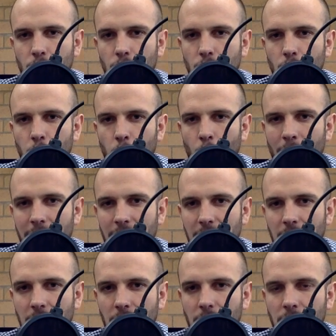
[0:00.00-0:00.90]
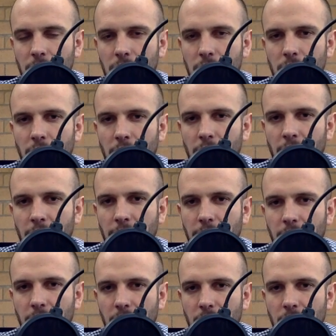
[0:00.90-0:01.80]
20, I
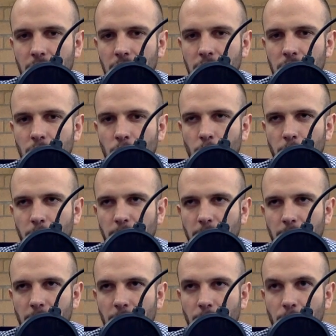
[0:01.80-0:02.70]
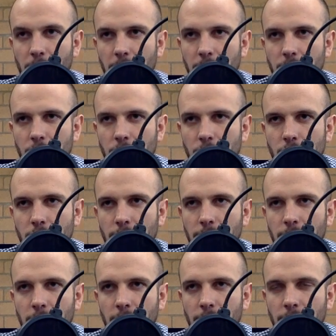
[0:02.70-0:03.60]
think, would be my range.
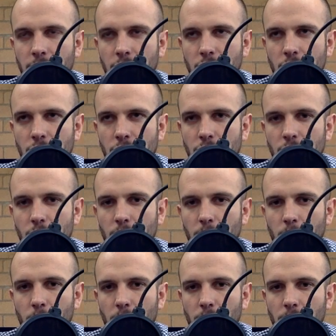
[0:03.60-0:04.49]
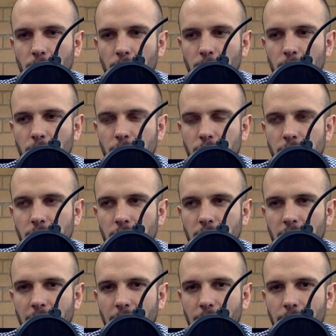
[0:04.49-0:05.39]
If it's just you and one other person,
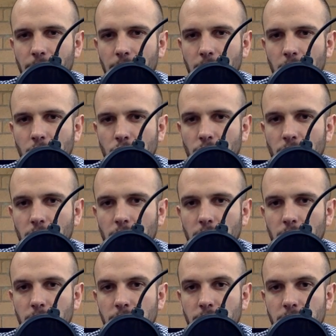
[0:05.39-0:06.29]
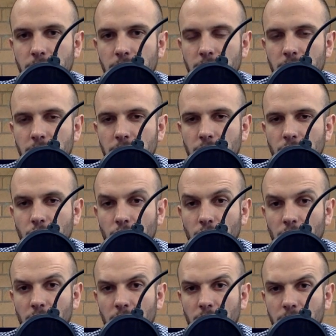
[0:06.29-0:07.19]
I don't think Trello is
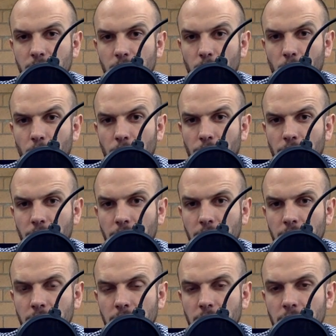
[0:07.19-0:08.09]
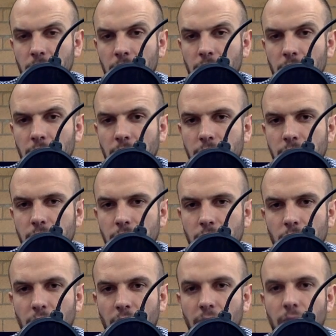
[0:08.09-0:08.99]
worth it unless you
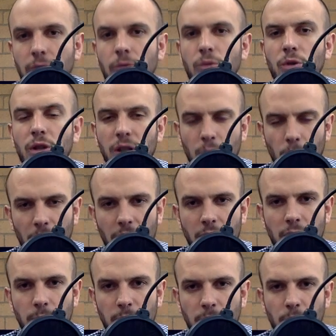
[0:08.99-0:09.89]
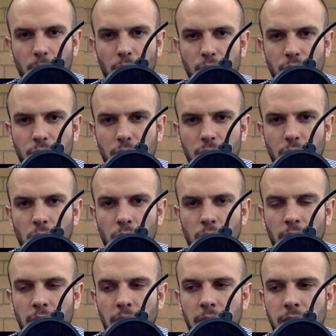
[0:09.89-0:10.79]
kind of really like to be personally
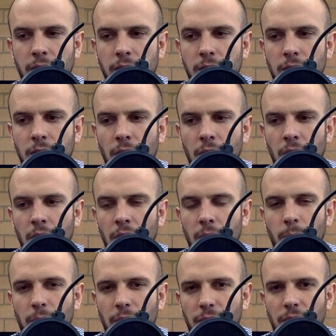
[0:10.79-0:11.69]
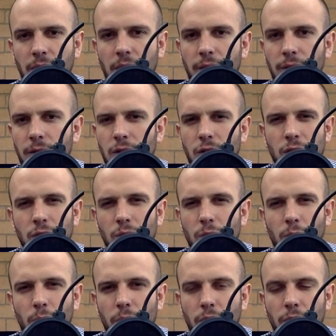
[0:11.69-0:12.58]
organized. But I think if it's you
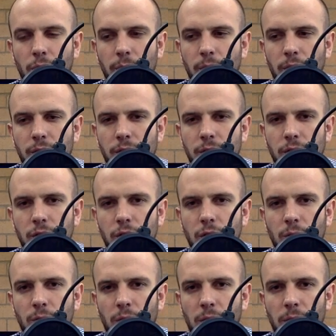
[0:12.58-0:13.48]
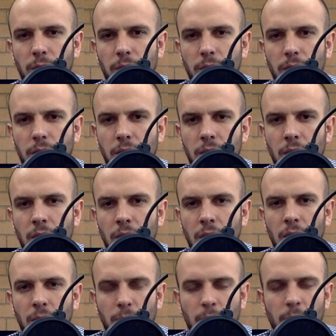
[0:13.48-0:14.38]
and one other person, you'd probably
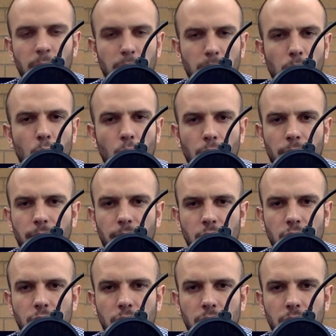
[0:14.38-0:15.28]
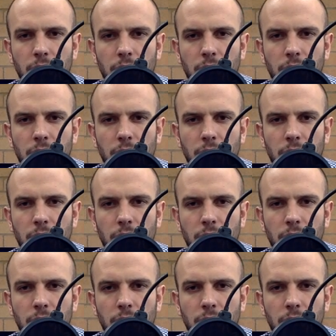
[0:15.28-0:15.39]
be more efficient